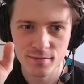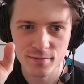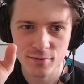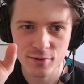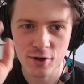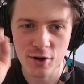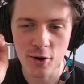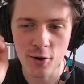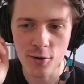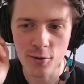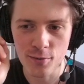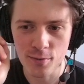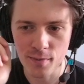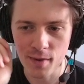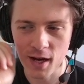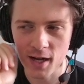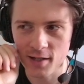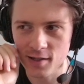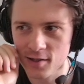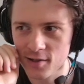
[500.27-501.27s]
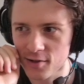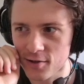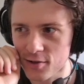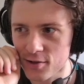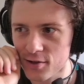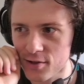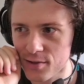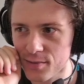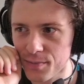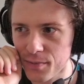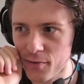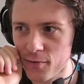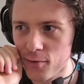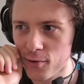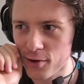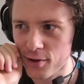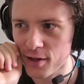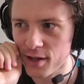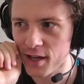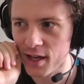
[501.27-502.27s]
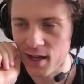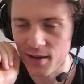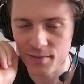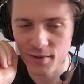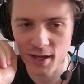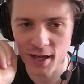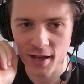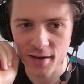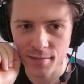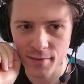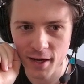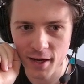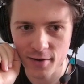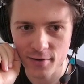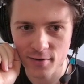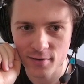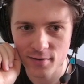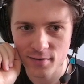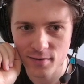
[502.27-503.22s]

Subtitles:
known monsters before the game came out.